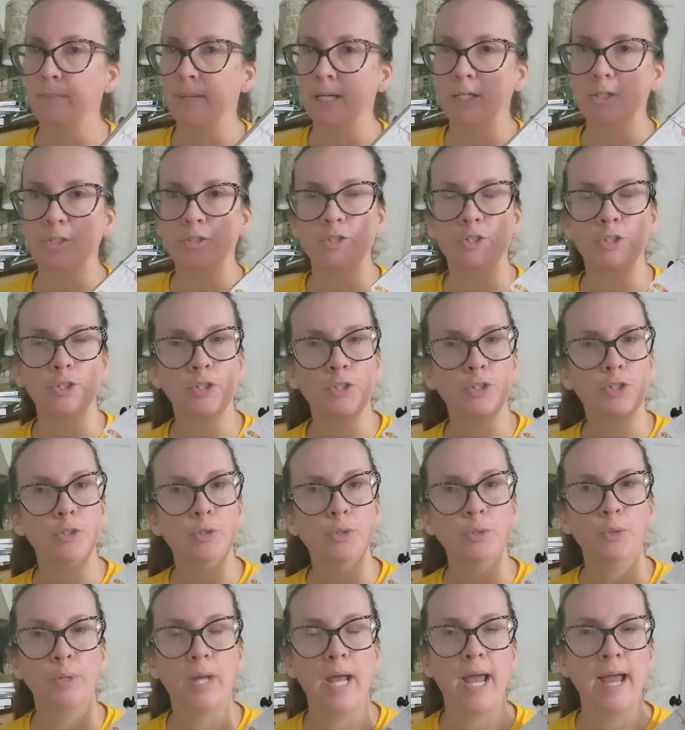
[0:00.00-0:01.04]
what preps
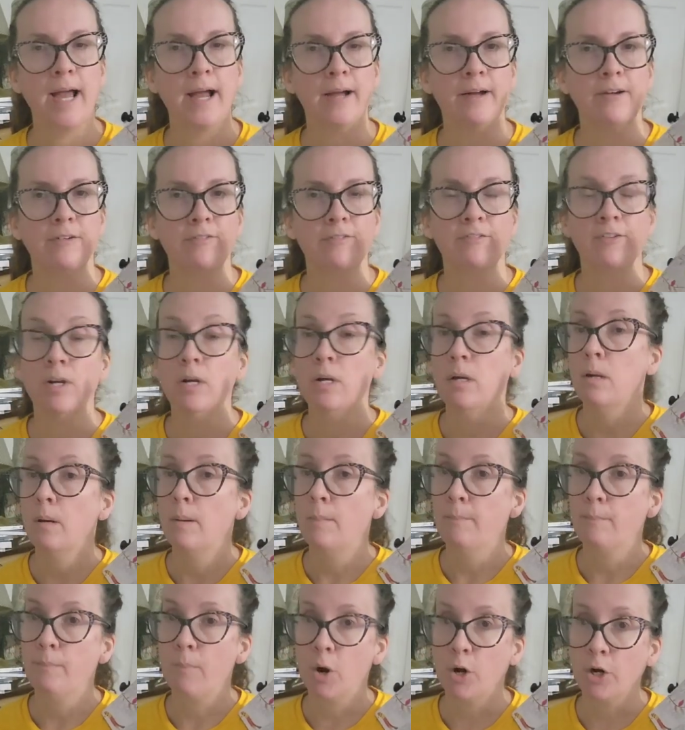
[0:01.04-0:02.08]
I have. I can
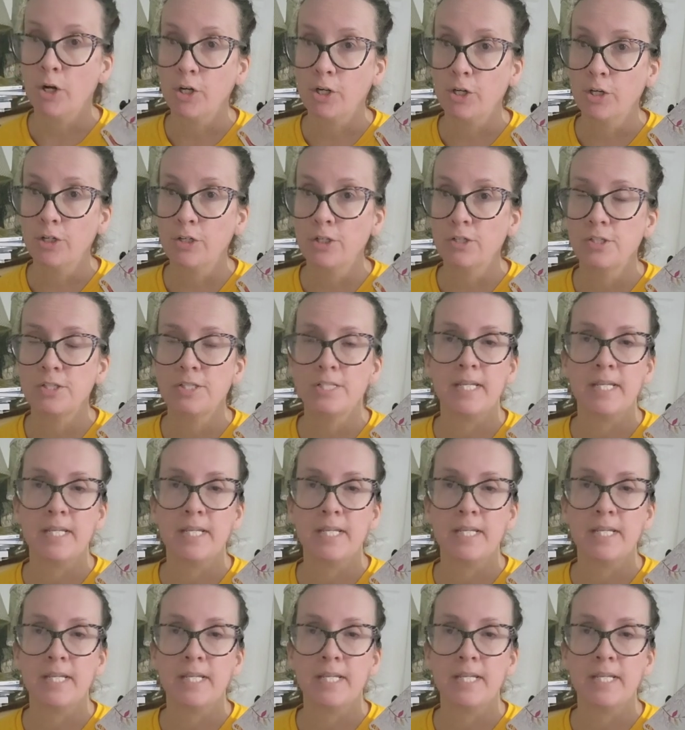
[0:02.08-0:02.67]
stay busy in the